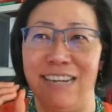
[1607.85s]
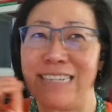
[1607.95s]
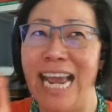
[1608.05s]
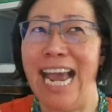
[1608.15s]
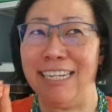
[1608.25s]

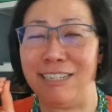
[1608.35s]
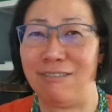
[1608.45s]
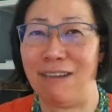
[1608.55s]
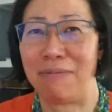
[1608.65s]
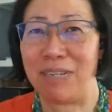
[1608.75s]
cash
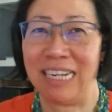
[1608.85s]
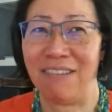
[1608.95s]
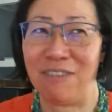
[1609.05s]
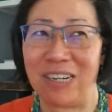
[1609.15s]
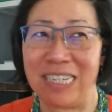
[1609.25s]
strapped in
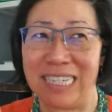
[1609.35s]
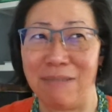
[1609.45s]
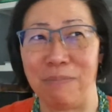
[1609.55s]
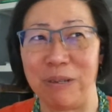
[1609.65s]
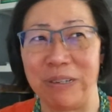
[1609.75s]
a very
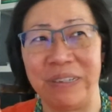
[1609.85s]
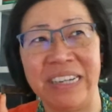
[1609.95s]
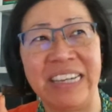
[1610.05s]
simple